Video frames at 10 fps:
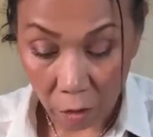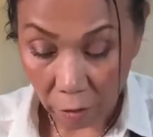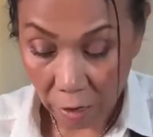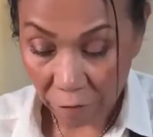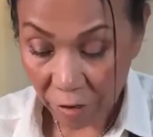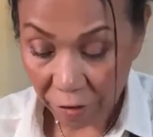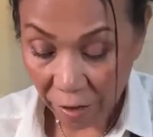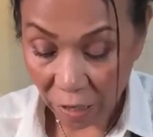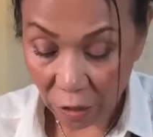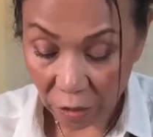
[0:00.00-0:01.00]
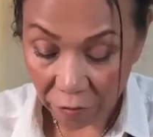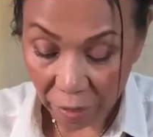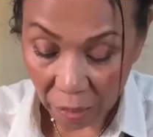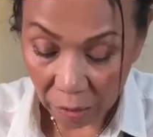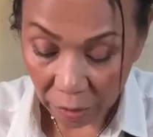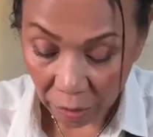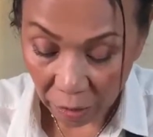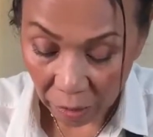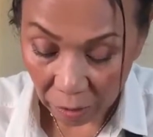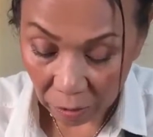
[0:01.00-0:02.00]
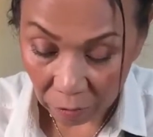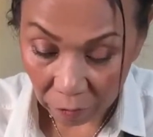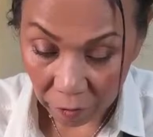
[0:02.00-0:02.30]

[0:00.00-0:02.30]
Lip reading: I have variation of color here,